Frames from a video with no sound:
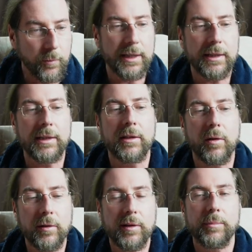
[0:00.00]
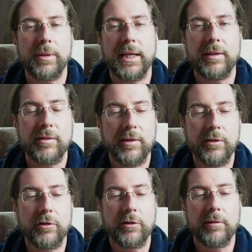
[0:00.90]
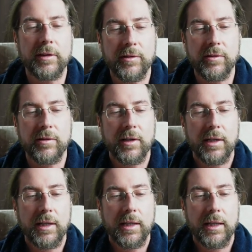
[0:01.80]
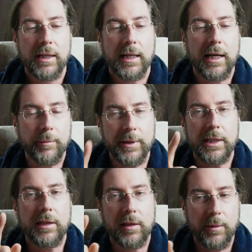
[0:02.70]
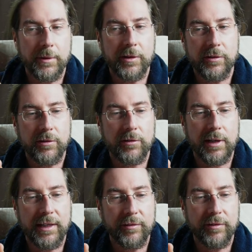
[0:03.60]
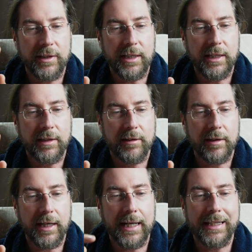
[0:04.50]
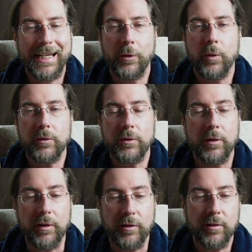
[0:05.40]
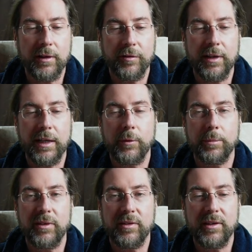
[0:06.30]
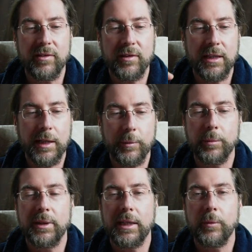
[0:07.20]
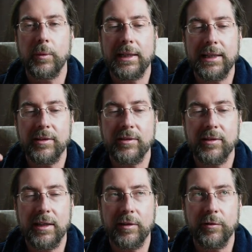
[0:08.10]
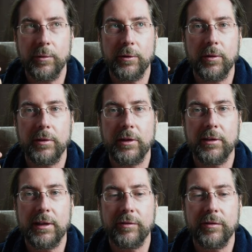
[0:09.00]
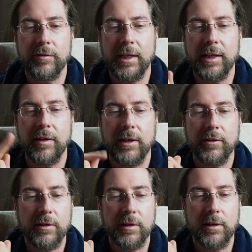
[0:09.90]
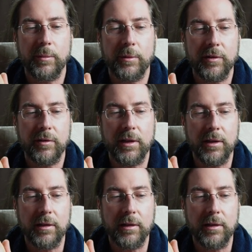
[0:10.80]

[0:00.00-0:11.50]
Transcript: Well, it all depends insurance, how many kilometers you drive a year and how old you are. So if I would be 60, I will pay way less and if I would only drive 10,000 kilometers a year.